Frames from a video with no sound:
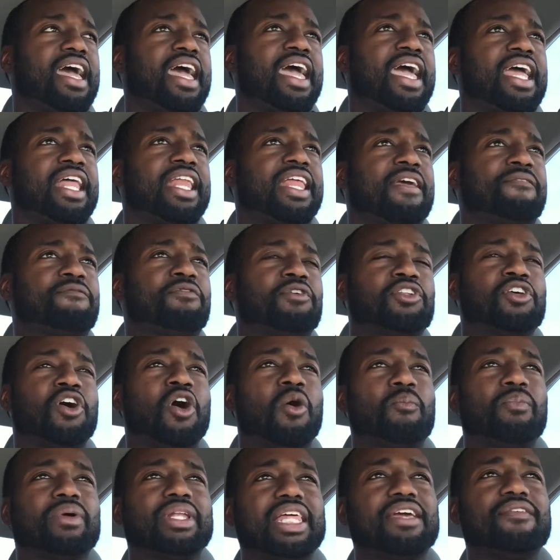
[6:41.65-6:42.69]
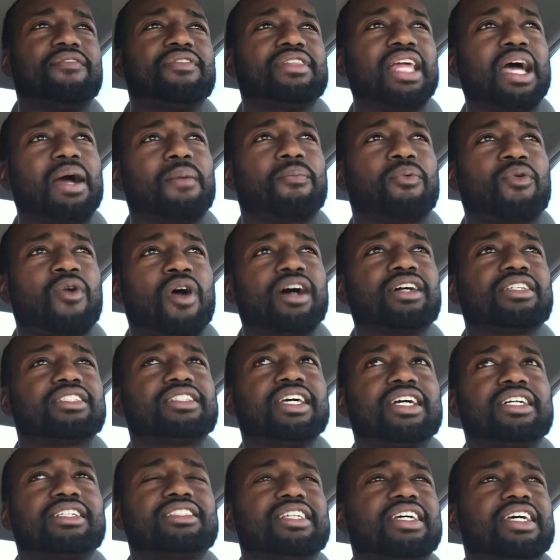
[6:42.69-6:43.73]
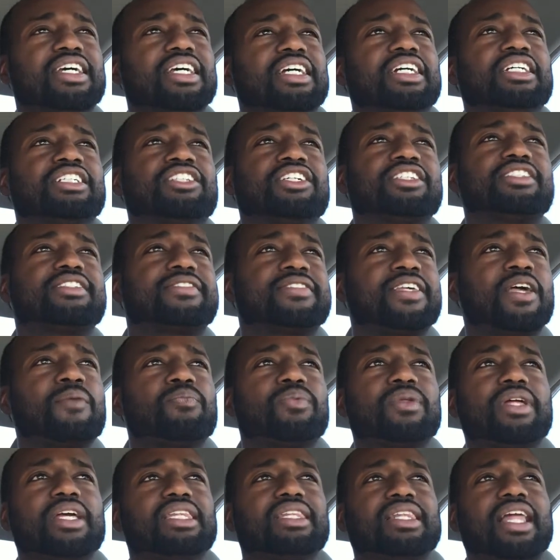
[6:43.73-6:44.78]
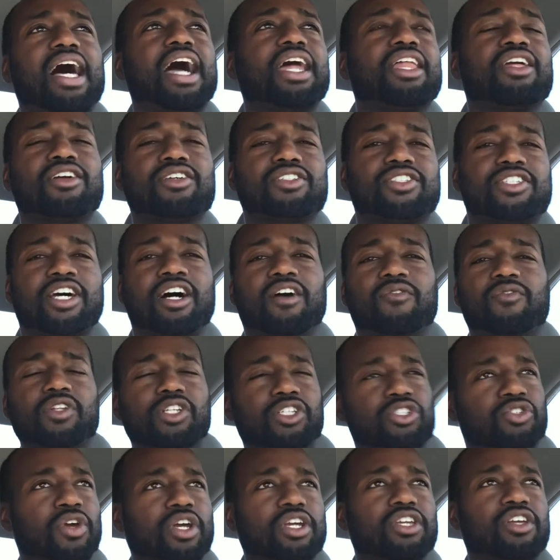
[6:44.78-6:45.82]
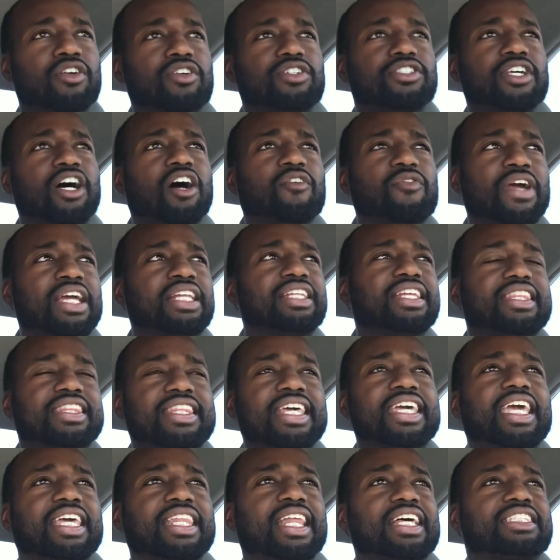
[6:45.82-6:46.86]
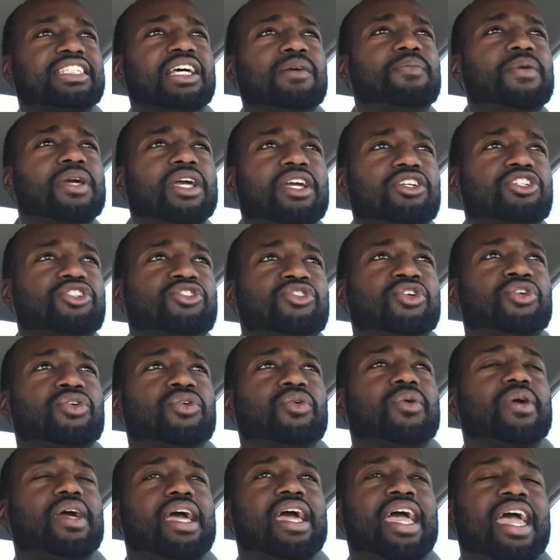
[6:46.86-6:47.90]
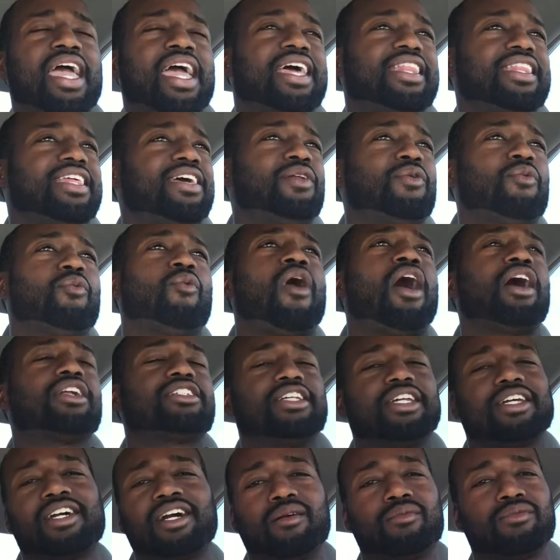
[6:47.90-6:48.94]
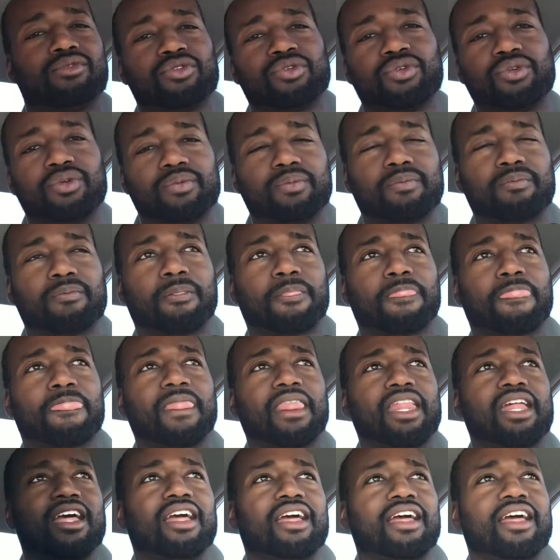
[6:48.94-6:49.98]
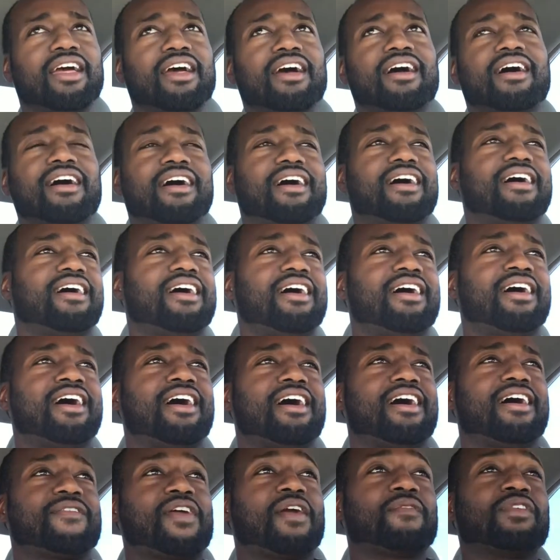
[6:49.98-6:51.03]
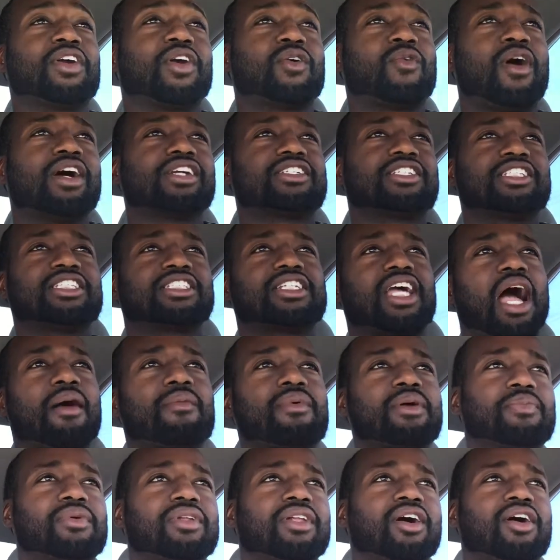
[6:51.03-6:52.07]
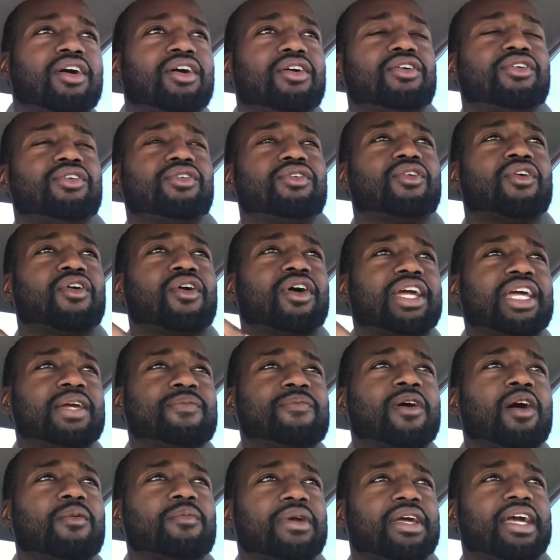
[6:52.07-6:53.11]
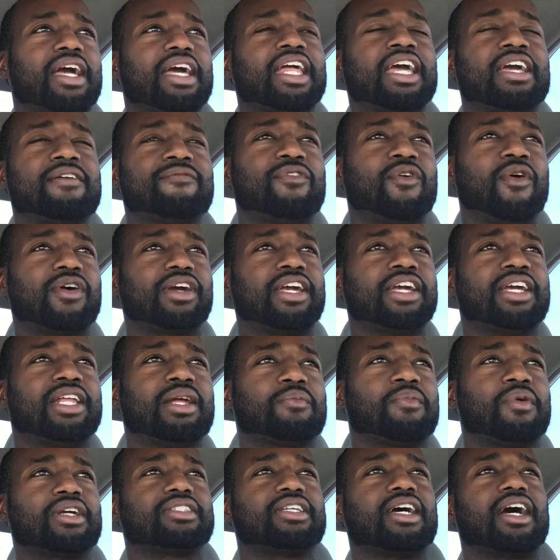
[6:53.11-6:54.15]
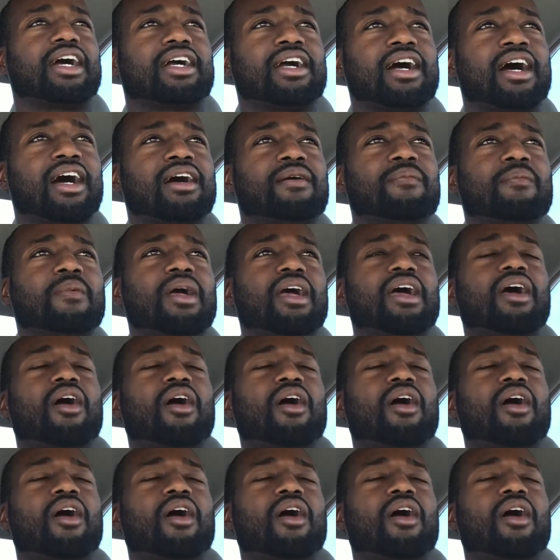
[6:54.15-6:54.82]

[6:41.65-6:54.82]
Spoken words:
And if you don't believe in that process, just simply lie to yourself, trick yourself into thinking that something is true, and then watch it come true. If you have any questions, comment below or email me at info@kingdombricks.com.